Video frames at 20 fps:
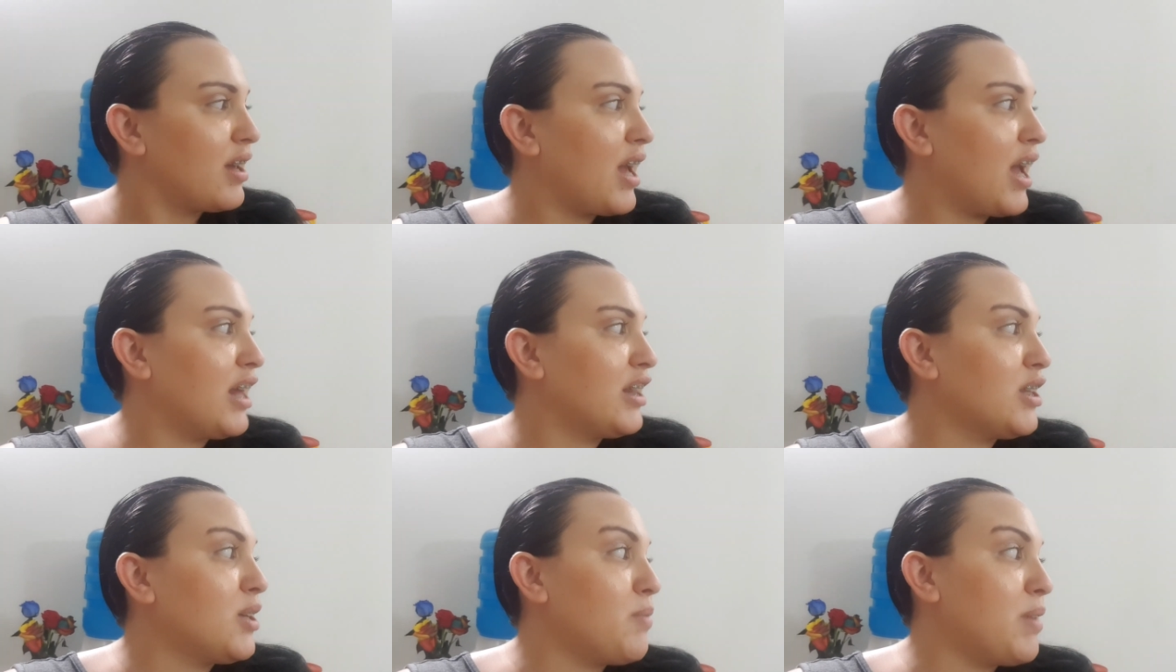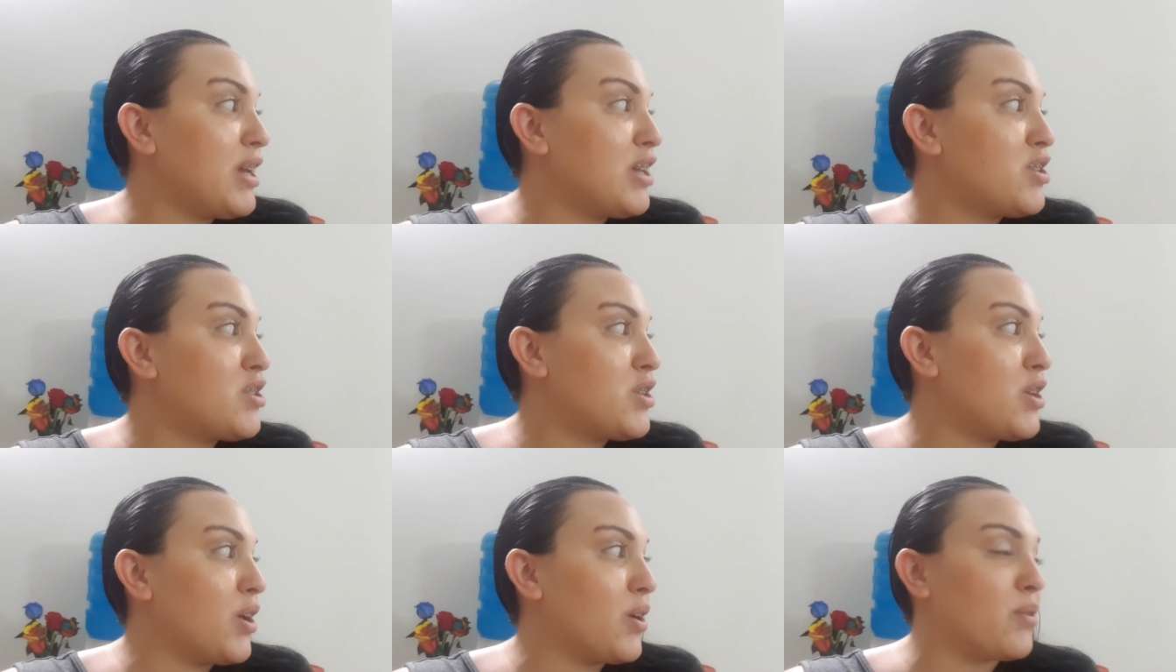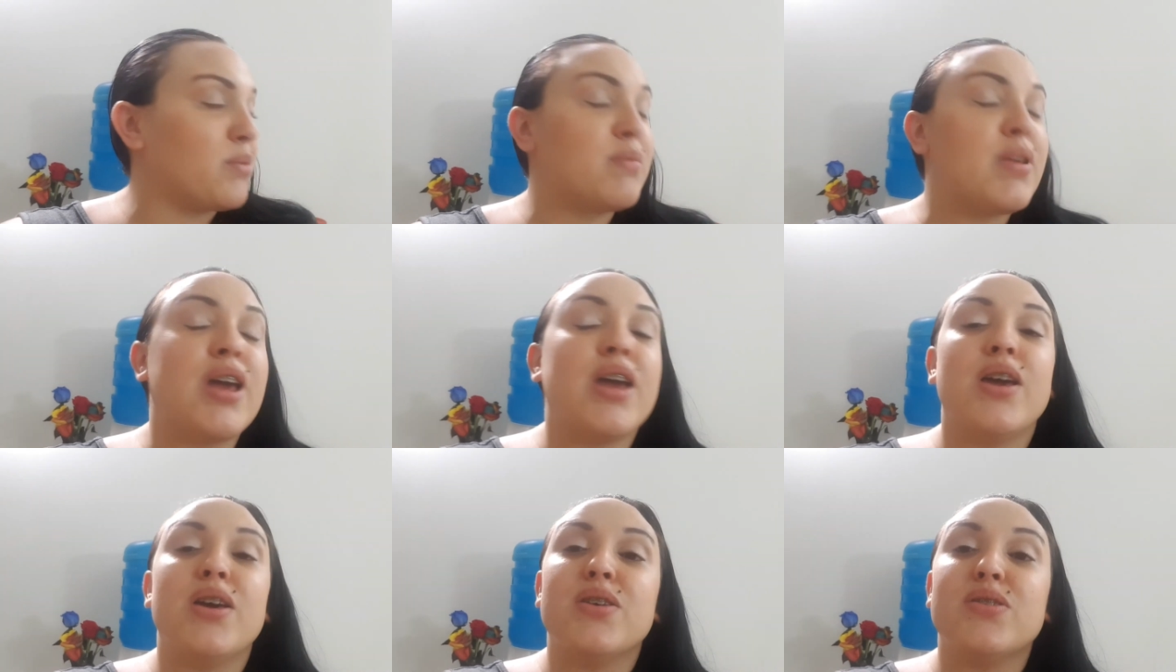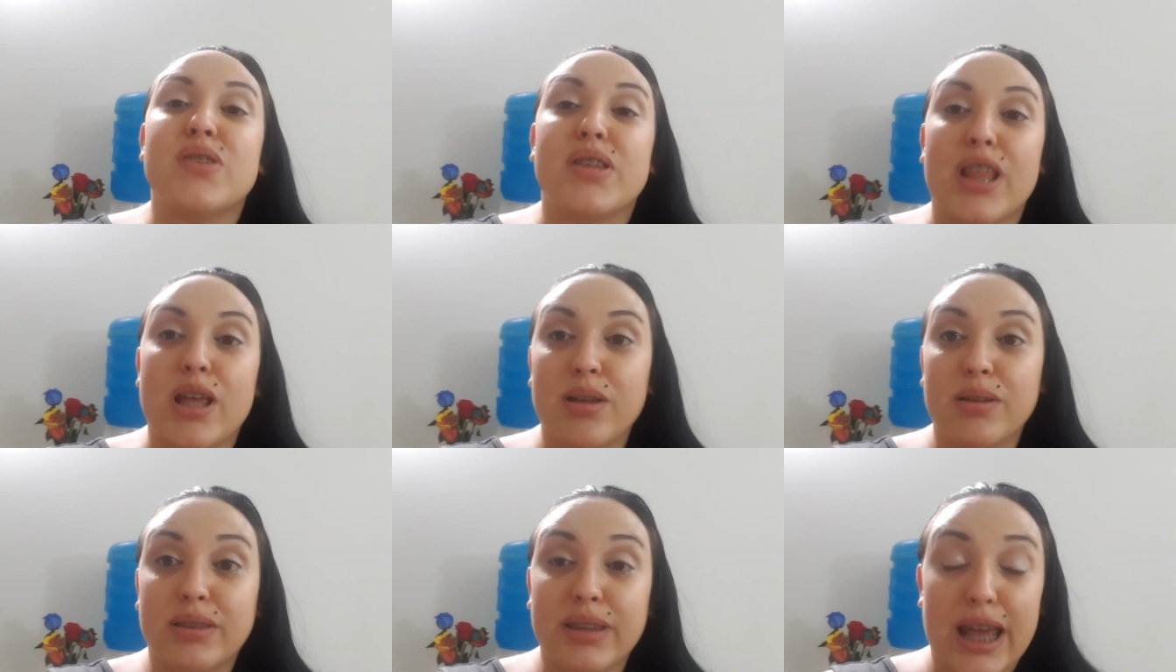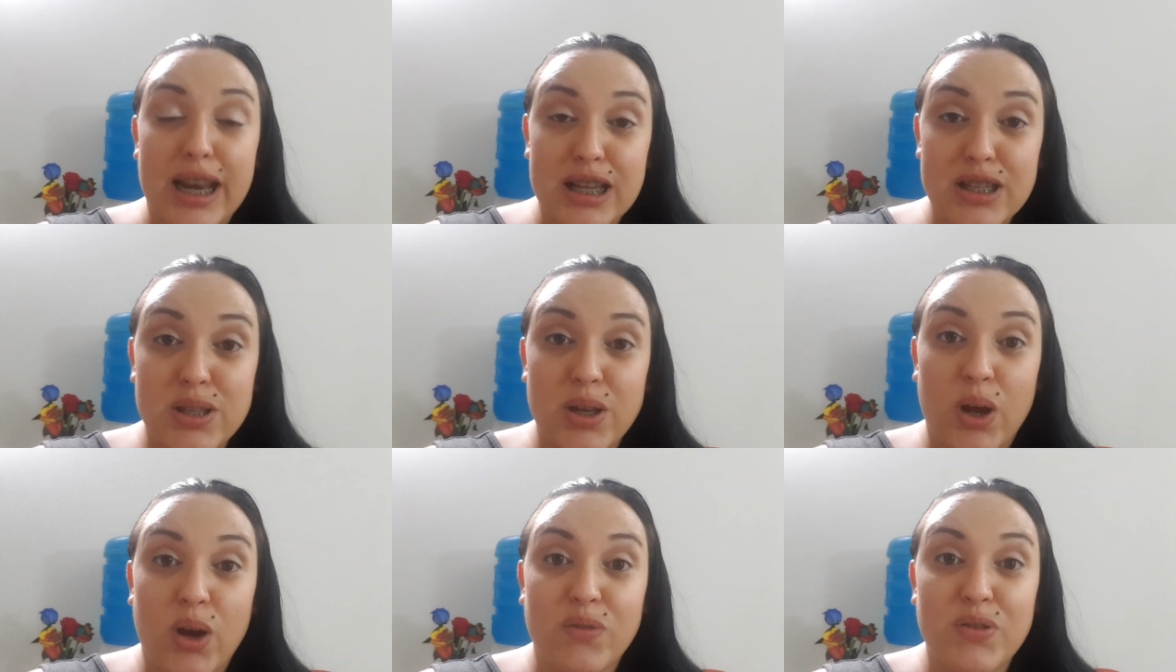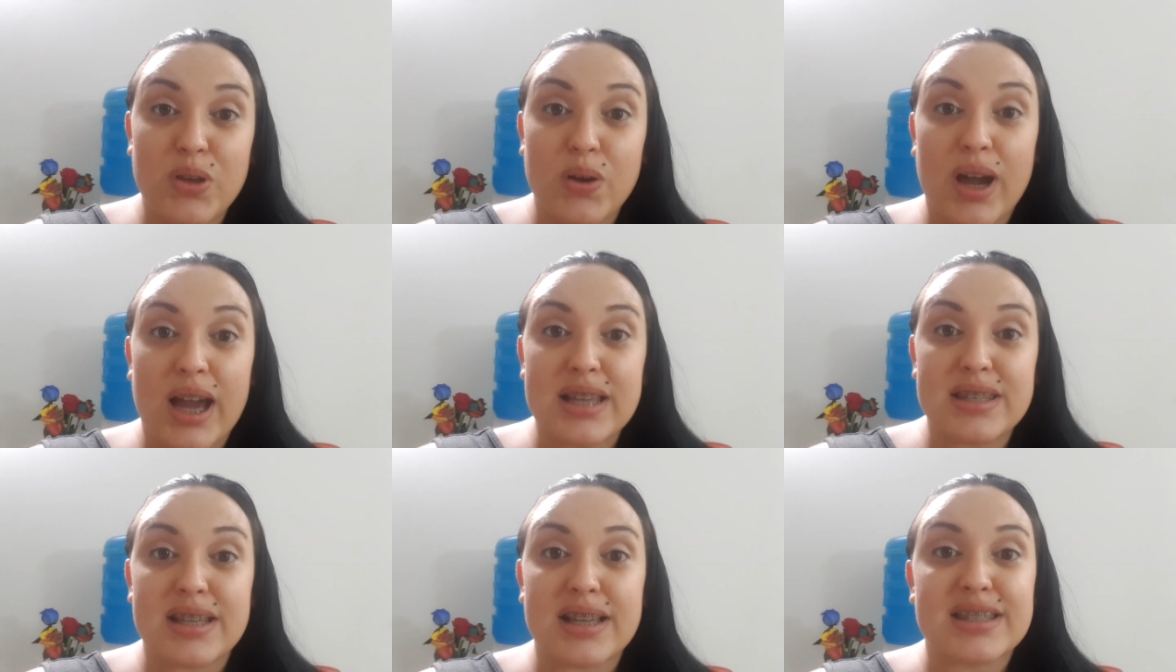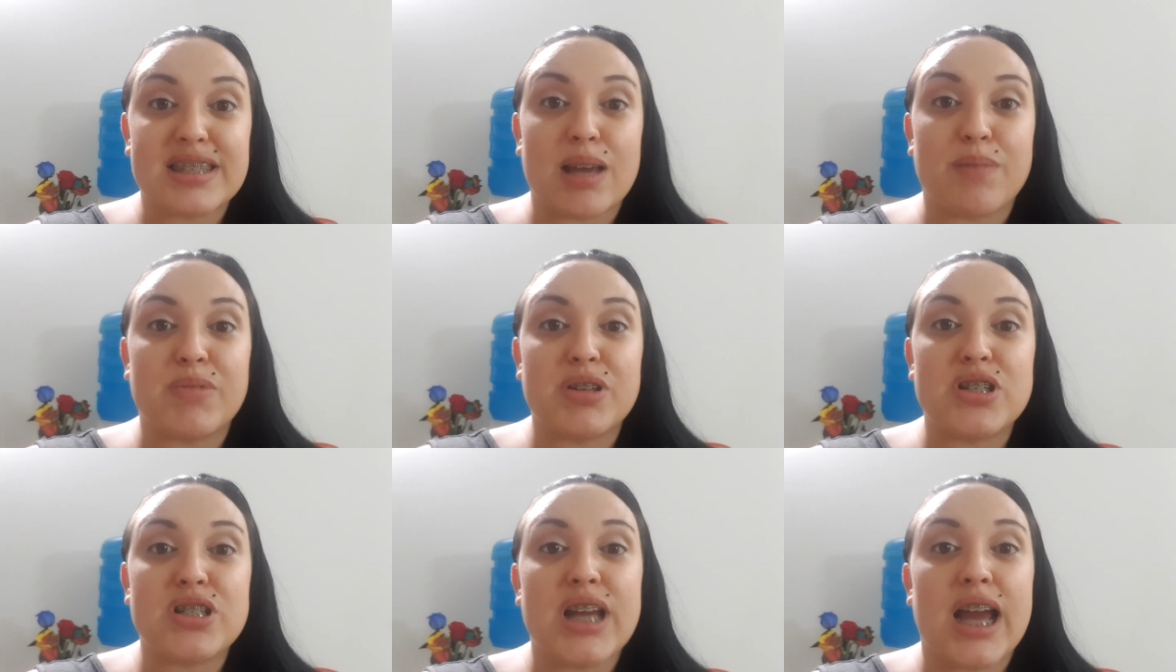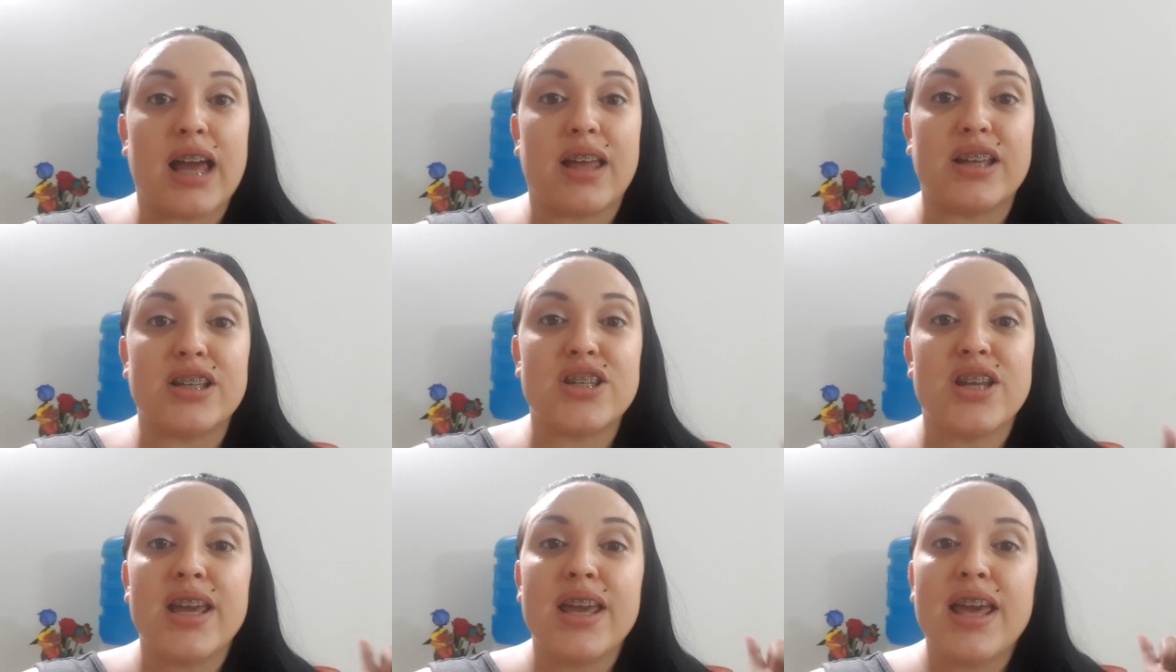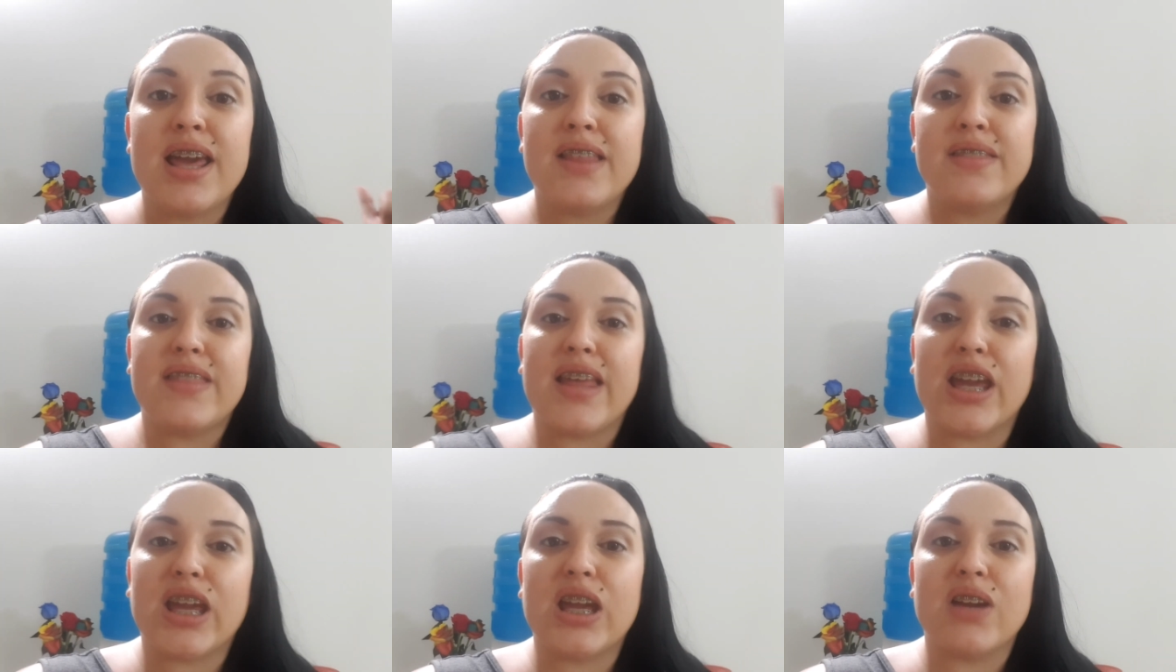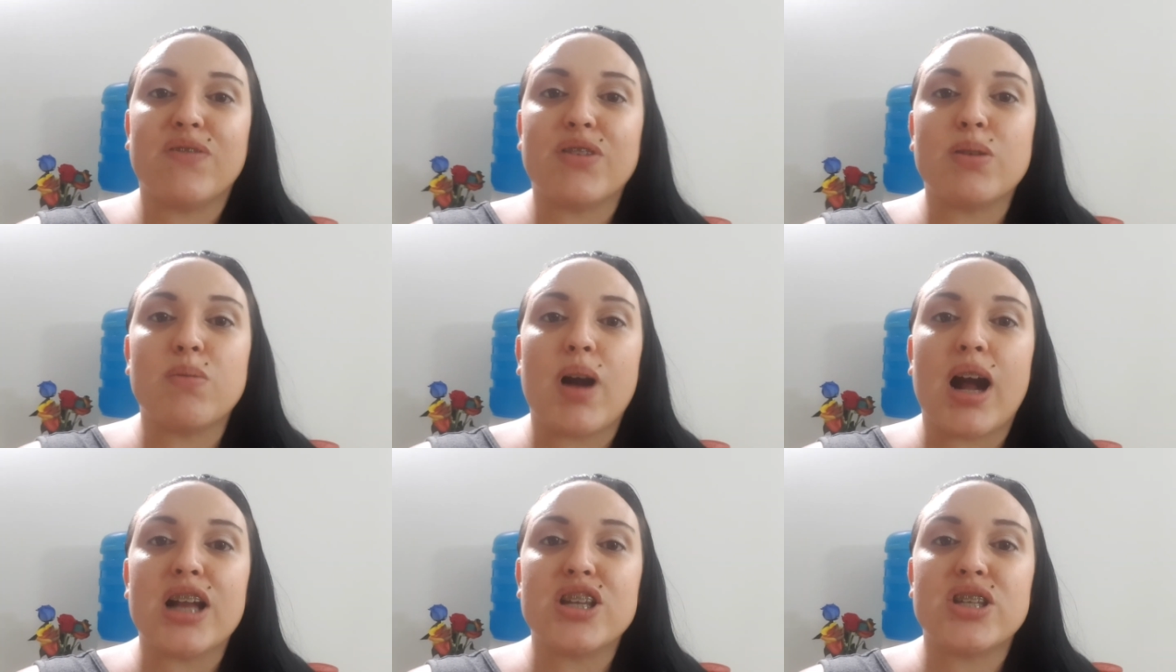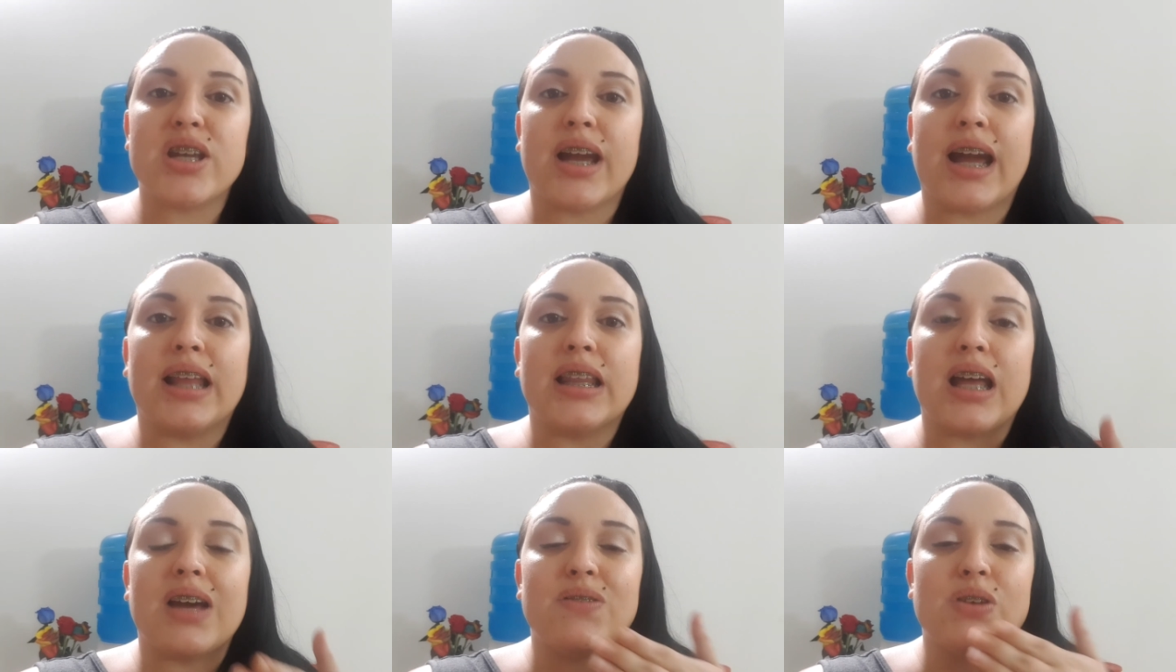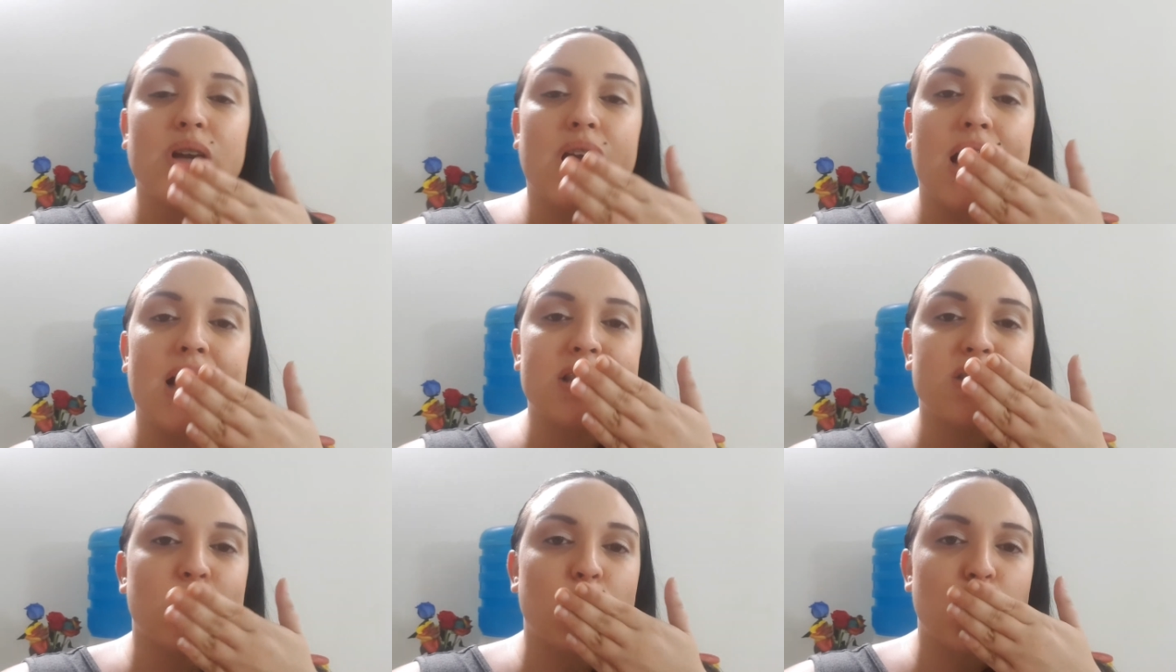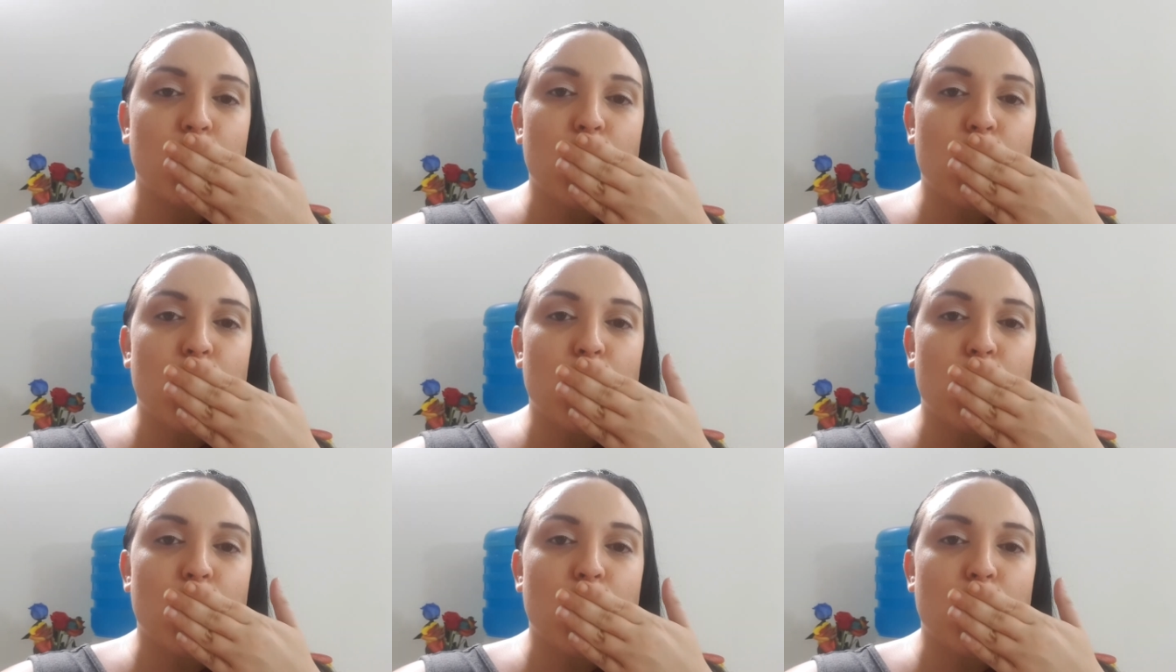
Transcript: And Louise too. So let, let us know if you guys accept the challenge. Thank you for watching. I love you guys.